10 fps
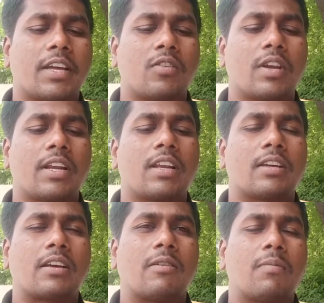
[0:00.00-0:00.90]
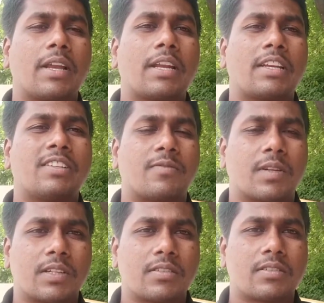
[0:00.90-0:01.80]
accurately, completely
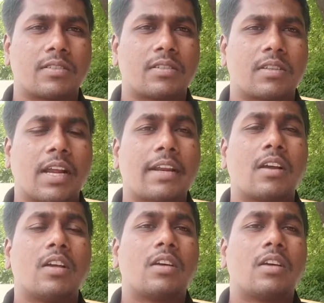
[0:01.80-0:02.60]
different, right?